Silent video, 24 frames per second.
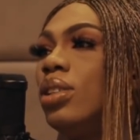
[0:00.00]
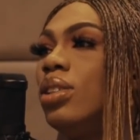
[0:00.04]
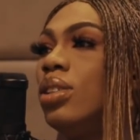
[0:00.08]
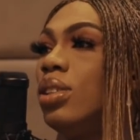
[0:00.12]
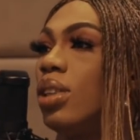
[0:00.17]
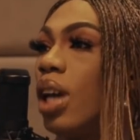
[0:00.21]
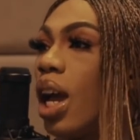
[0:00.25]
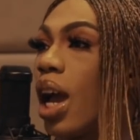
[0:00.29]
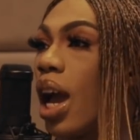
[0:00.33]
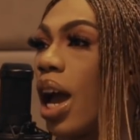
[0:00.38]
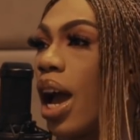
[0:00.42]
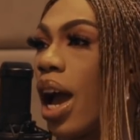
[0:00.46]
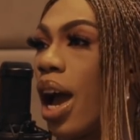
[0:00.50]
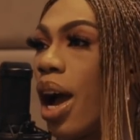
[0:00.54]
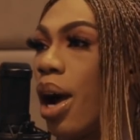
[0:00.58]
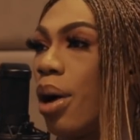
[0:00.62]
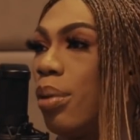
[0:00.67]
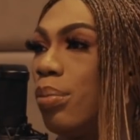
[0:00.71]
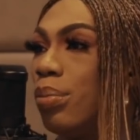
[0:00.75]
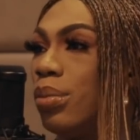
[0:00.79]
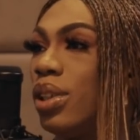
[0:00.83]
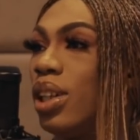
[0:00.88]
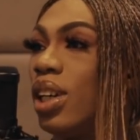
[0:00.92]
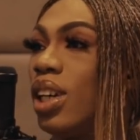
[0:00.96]

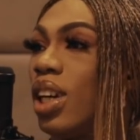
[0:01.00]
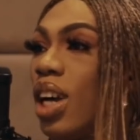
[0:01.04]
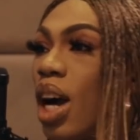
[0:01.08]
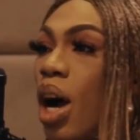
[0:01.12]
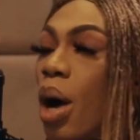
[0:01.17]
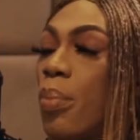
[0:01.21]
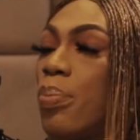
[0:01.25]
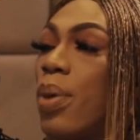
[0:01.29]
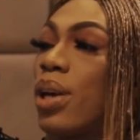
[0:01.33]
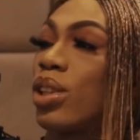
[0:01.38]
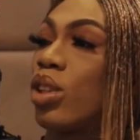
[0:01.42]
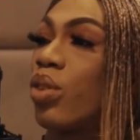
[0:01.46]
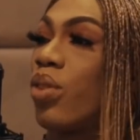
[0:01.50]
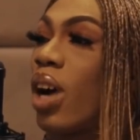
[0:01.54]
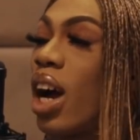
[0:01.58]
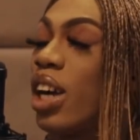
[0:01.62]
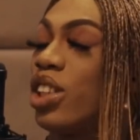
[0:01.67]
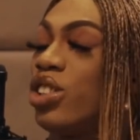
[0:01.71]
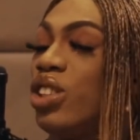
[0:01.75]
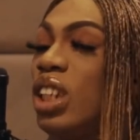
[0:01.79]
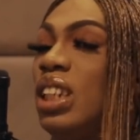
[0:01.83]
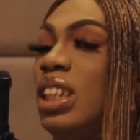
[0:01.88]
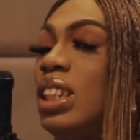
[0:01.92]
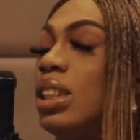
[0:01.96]
Damn, part of our
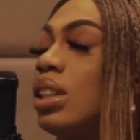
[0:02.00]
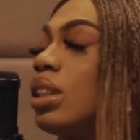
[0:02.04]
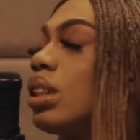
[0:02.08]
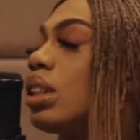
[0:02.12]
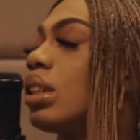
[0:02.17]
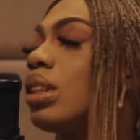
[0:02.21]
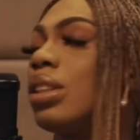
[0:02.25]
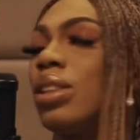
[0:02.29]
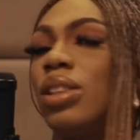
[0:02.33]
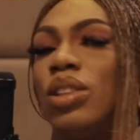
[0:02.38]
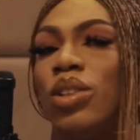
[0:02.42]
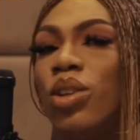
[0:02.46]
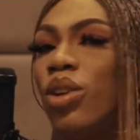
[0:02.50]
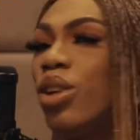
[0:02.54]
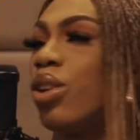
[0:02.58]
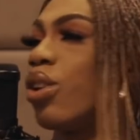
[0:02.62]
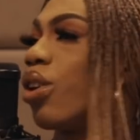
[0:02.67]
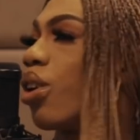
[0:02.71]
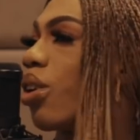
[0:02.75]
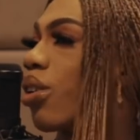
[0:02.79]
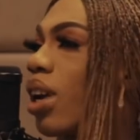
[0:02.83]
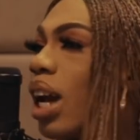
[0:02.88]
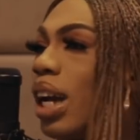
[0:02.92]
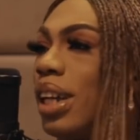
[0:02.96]
chain is knowing
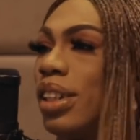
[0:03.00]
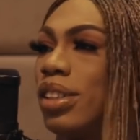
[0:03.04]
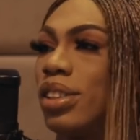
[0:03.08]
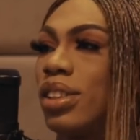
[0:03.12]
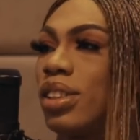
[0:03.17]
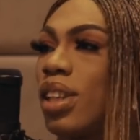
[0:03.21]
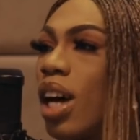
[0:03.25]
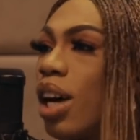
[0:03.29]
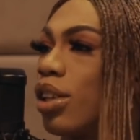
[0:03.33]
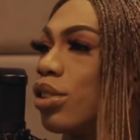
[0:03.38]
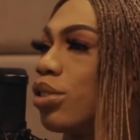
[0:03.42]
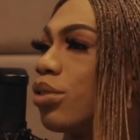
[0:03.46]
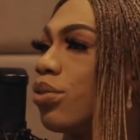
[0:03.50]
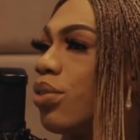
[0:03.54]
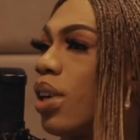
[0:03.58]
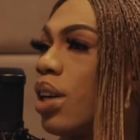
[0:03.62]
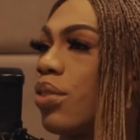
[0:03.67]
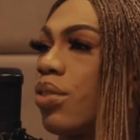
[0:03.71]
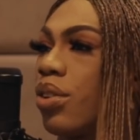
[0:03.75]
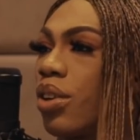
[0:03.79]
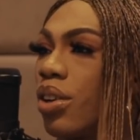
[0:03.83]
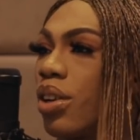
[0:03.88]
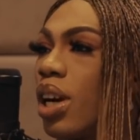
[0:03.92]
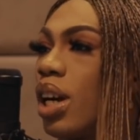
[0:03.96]
your rights, how to fight
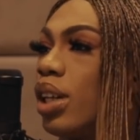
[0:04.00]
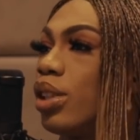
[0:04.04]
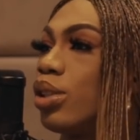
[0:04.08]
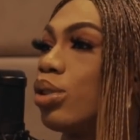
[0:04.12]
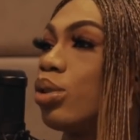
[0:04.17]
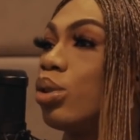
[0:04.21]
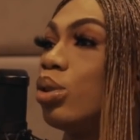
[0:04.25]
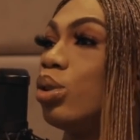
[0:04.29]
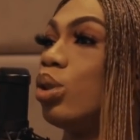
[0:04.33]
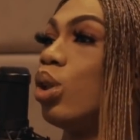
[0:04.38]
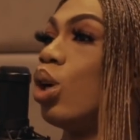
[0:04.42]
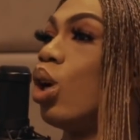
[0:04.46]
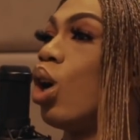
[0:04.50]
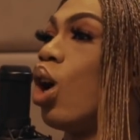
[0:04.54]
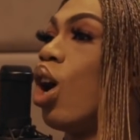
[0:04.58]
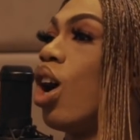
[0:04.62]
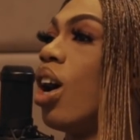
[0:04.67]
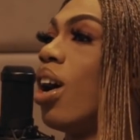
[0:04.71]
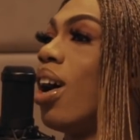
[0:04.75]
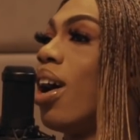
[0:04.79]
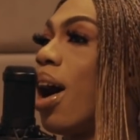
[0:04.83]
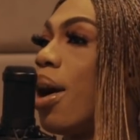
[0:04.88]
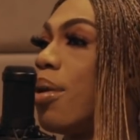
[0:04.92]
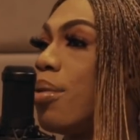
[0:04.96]
for your rights. So
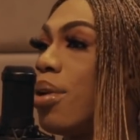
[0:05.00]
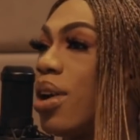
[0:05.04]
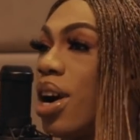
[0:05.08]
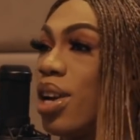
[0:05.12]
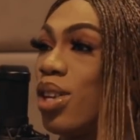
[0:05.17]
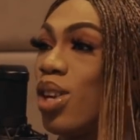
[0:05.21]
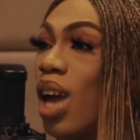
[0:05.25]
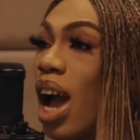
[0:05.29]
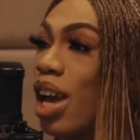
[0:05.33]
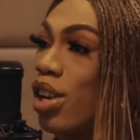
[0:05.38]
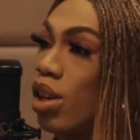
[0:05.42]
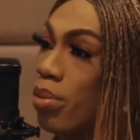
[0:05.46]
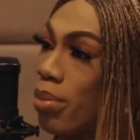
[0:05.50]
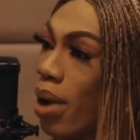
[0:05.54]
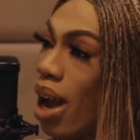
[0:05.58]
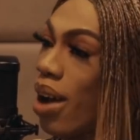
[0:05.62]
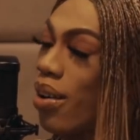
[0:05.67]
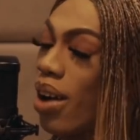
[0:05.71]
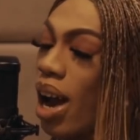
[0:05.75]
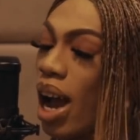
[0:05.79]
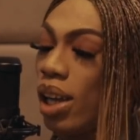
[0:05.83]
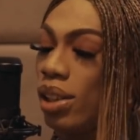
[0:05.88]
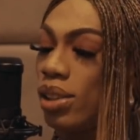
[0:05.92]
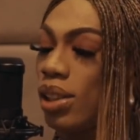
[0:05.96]
I knew my
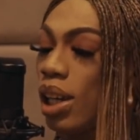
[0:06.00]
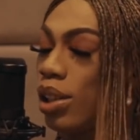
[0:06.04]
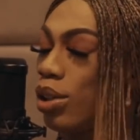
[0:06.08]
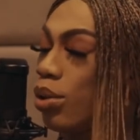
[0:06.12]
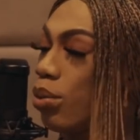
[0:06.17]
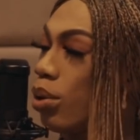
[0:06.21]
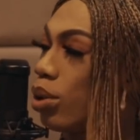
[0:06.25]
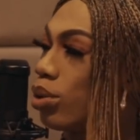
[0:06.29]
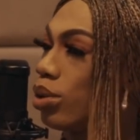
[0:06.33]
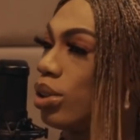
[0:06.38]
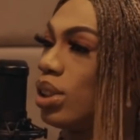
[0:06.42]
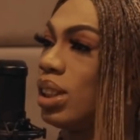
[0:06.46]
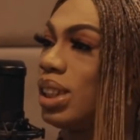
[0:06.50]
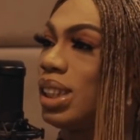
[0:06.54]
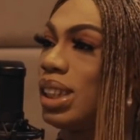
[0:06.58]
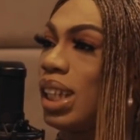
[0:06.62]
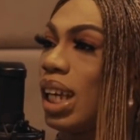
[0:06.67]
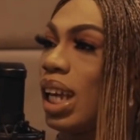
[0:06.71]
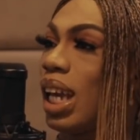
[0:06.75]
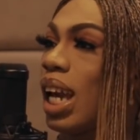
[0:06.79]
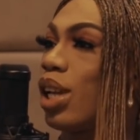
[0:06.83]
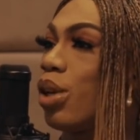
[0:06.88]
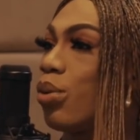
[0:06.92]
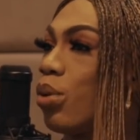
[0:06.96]
rights. I knew what to
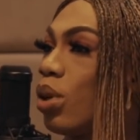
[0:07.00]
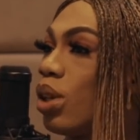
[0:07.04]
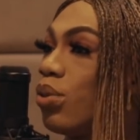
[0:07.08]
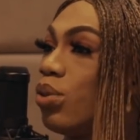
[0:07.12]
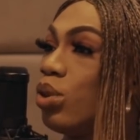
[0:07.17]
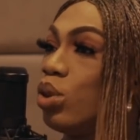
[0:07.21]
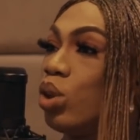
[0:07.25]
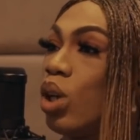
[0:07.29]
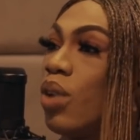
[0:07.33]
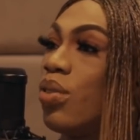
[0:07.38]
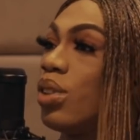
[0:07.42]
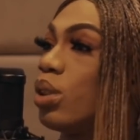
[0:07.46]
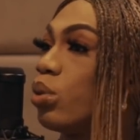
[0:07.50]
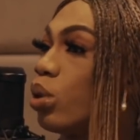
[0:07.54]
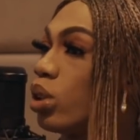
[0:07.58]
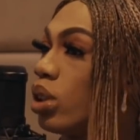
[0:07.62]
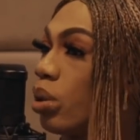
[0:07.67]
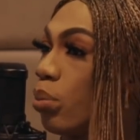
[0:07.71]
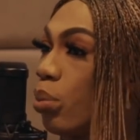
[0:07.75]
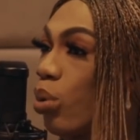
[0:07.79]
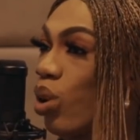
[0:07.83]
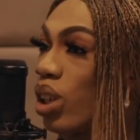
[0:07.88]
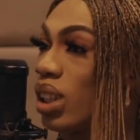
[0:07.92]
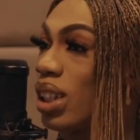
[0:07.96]
say. I know, even though everything was a
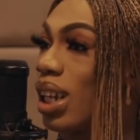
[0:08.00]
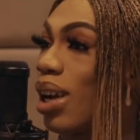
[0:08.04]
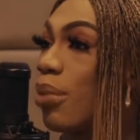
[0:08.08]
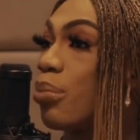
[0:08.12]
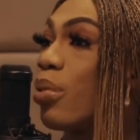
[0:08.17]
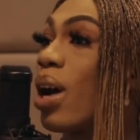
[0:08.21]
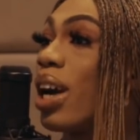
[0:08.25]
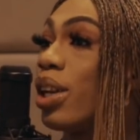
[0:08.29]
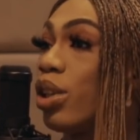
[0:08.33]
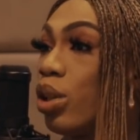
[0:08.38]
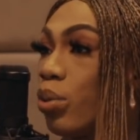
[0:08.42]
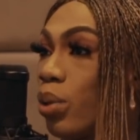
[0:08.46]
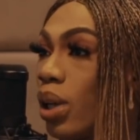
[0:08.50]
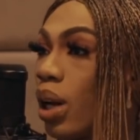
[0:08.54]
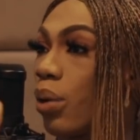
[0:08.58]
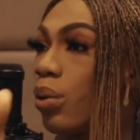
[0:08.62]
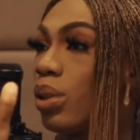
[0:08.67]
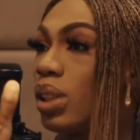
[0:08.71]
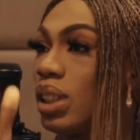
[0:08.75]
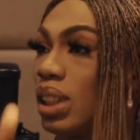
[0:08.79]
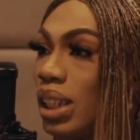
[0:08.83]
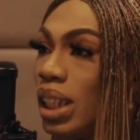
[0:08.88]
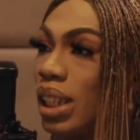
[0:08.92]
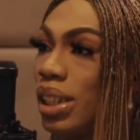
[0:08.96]
blunder, but I knew what I
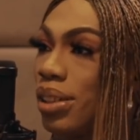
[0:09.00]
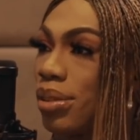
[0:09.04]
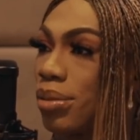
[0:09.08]
was saying.